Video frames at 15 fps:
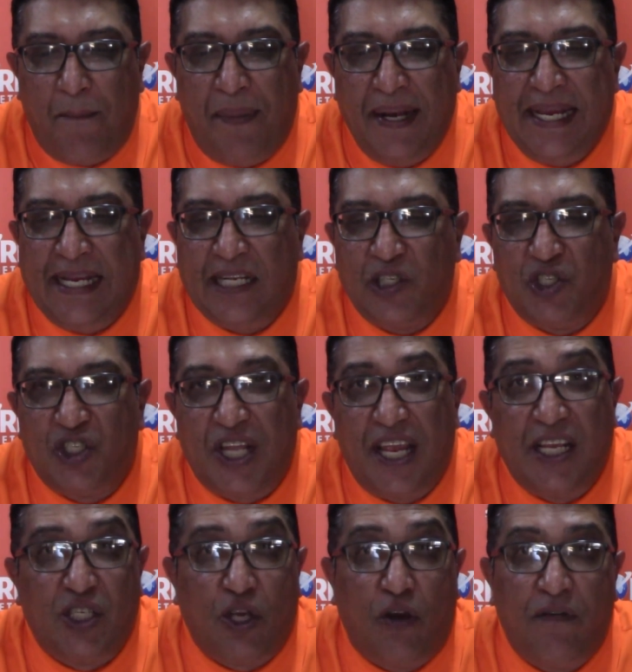Pinnacle
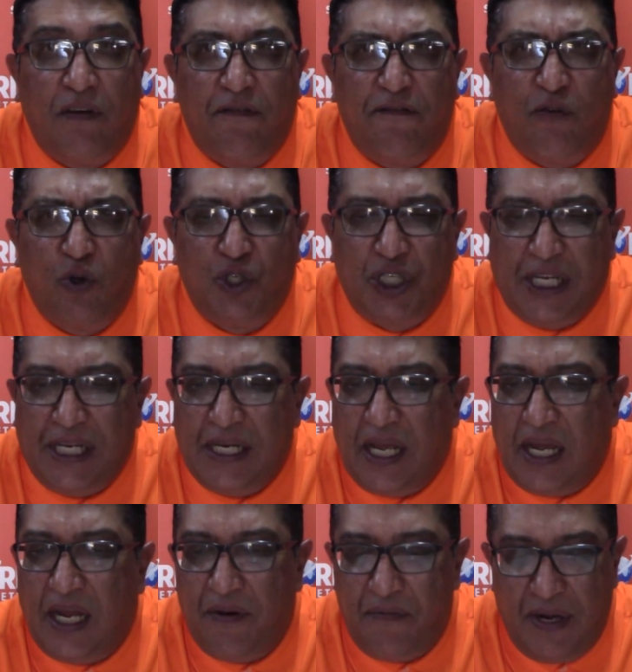Stakes over
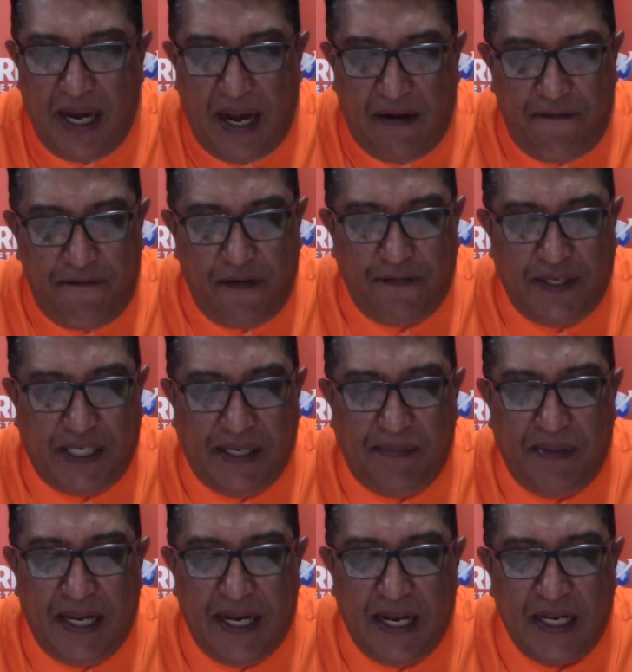1450
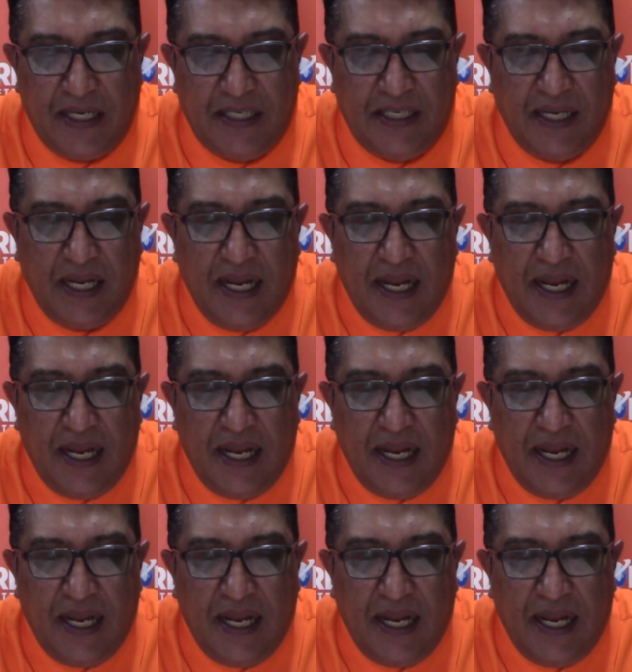meters,